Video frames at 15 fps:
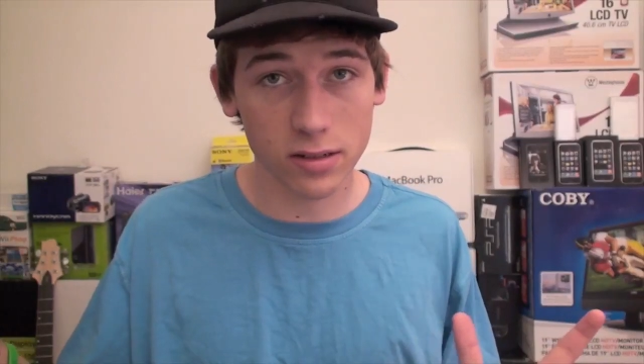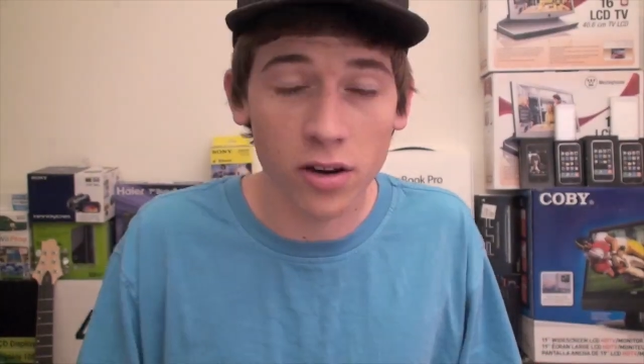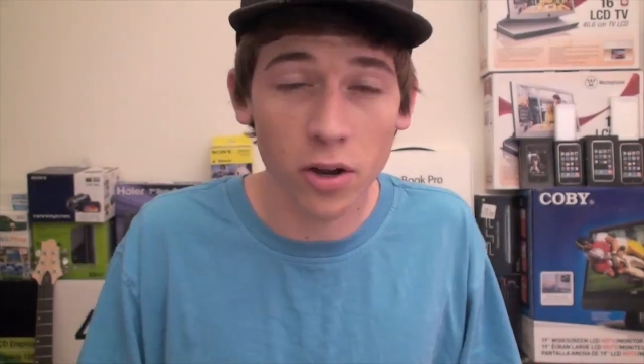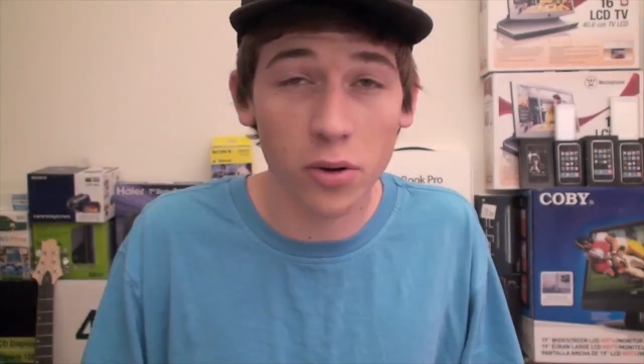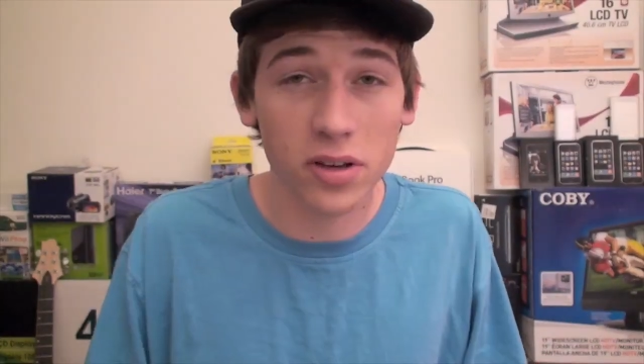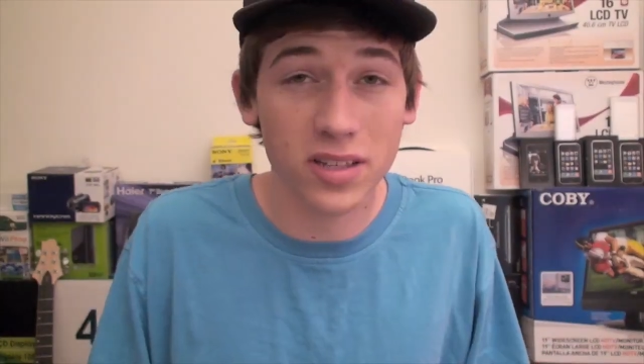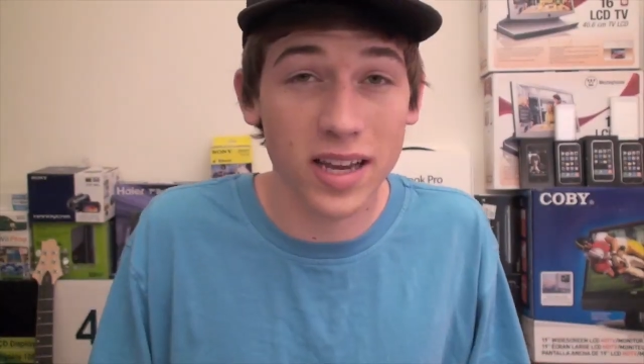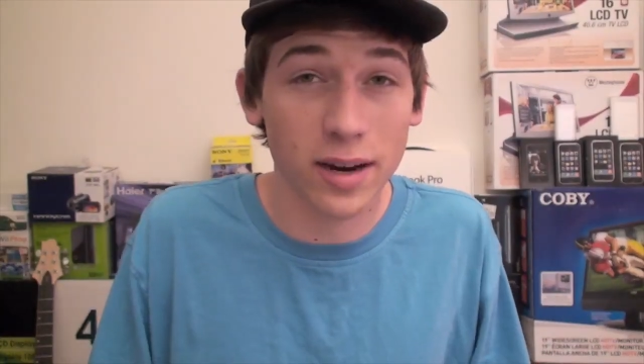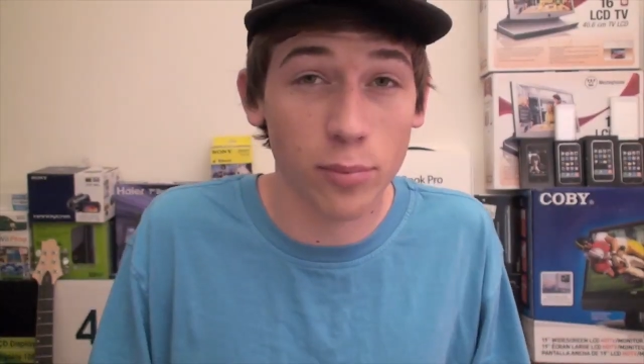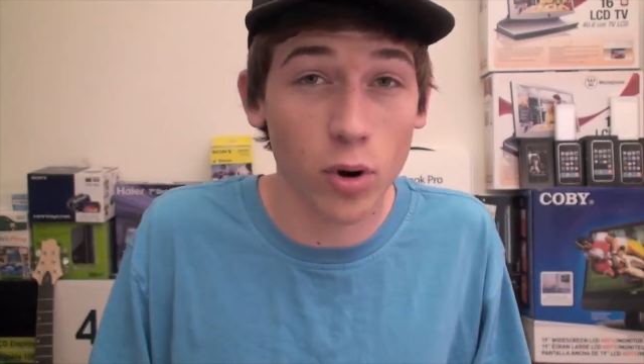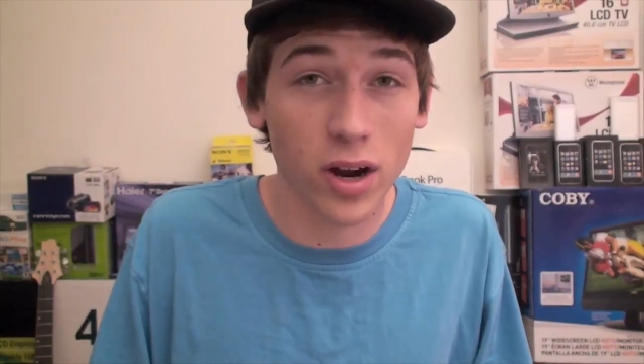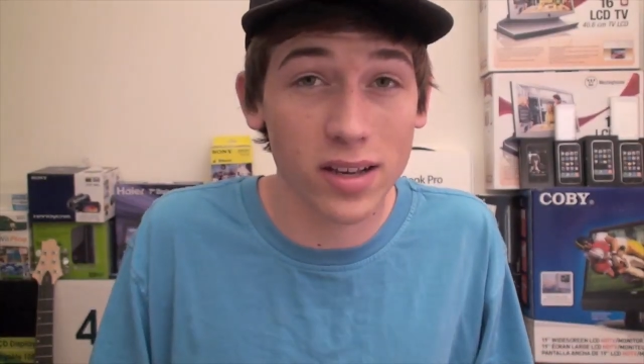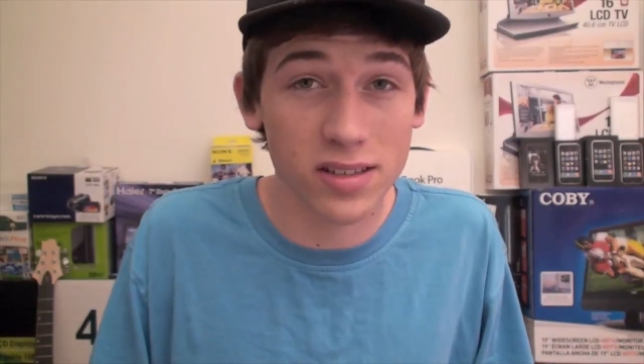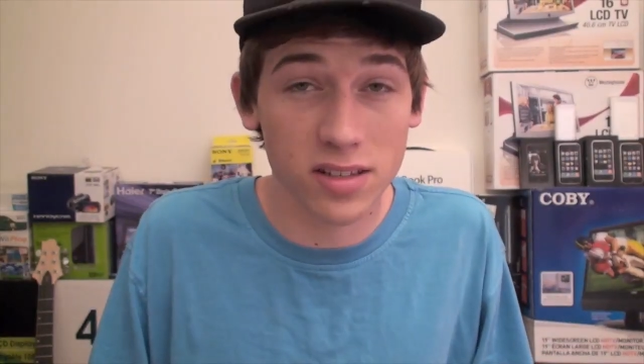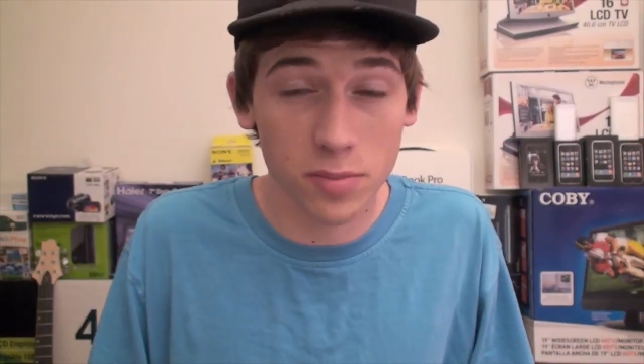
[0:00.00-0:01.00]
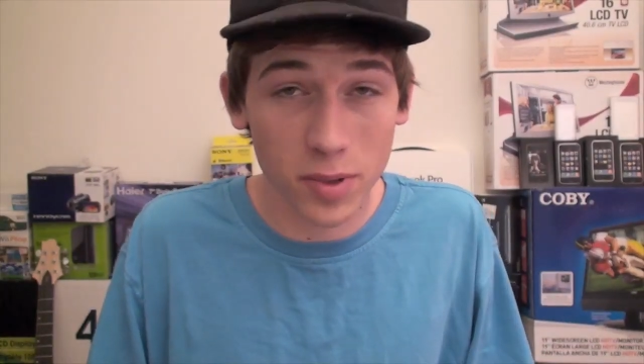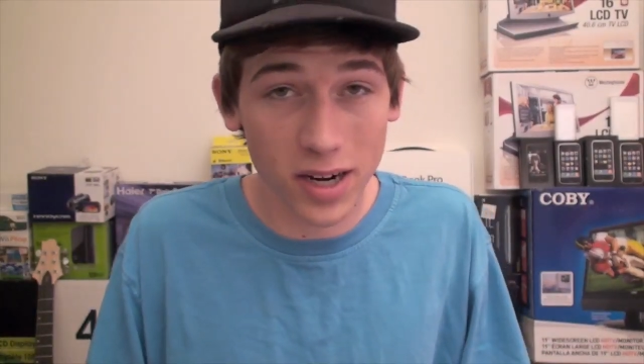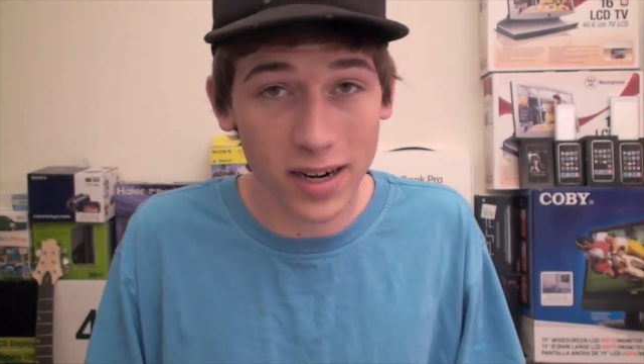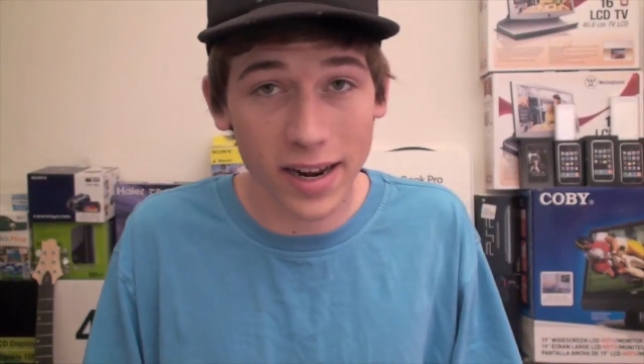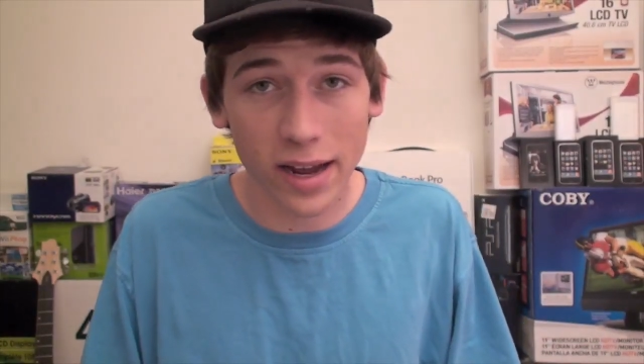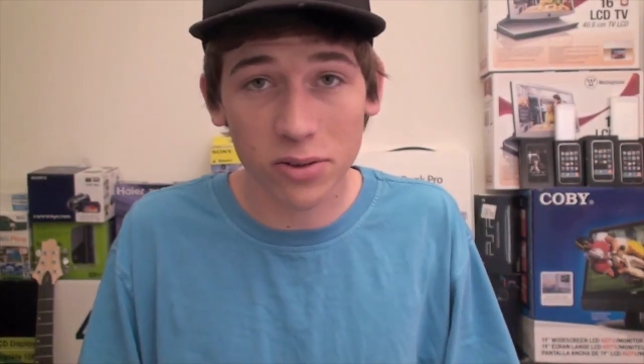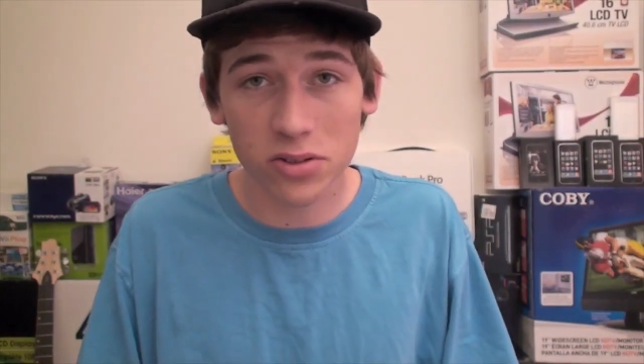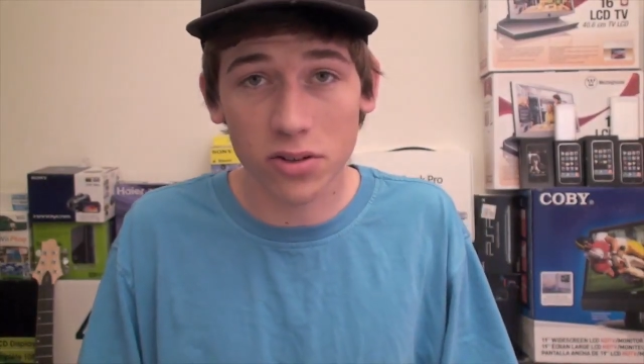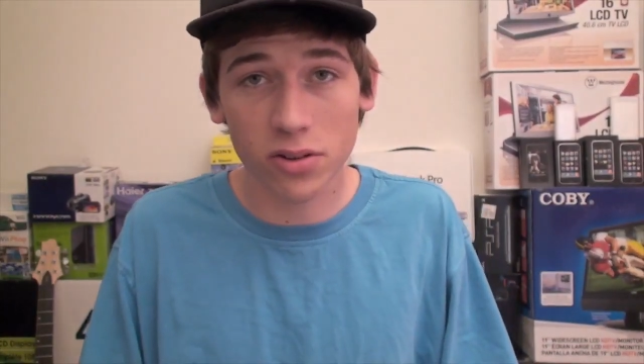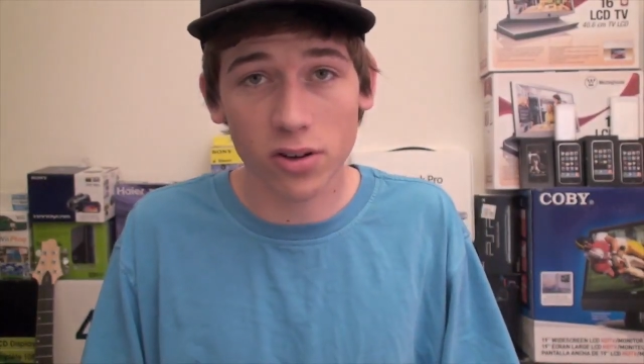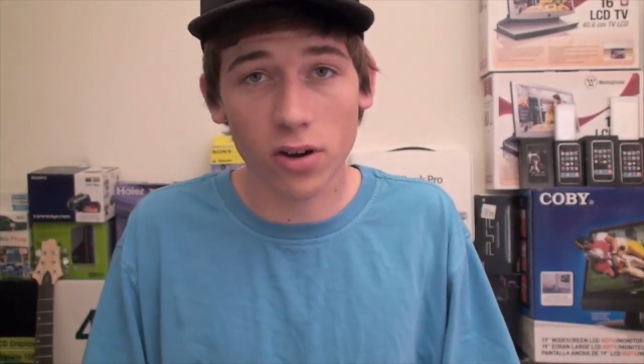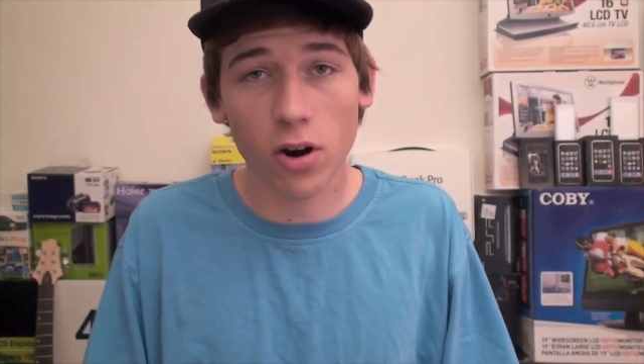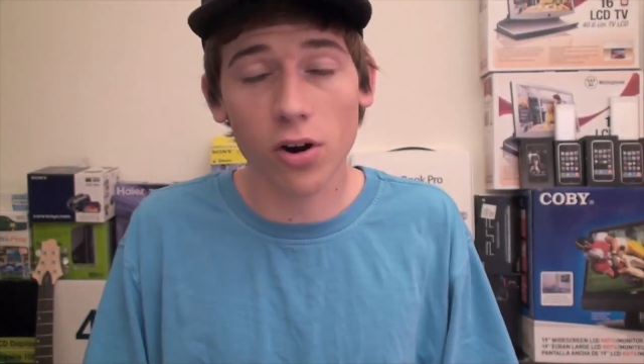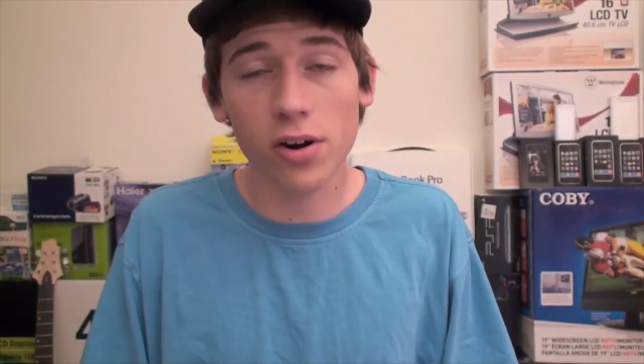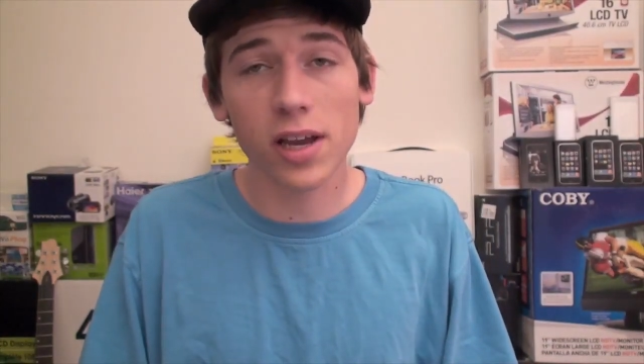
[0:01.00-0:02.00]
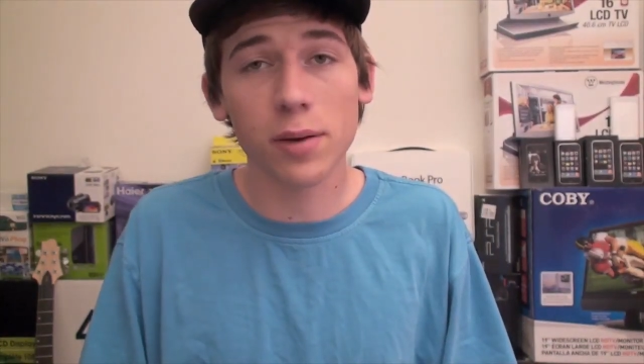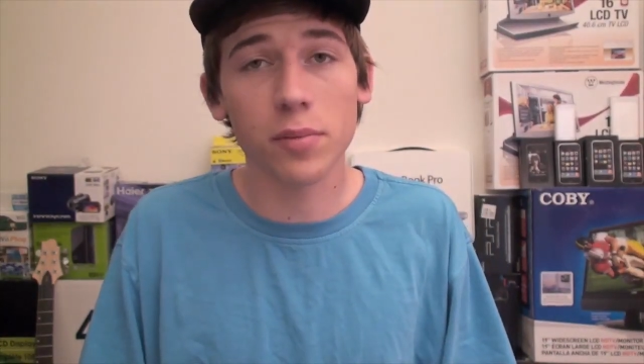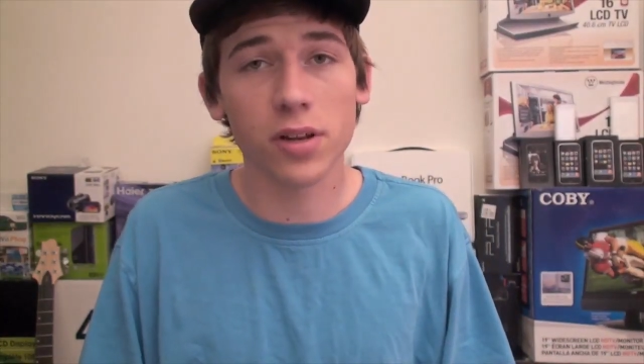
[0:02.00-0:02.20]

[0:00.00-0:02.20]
No exact price has been announced on the car yet,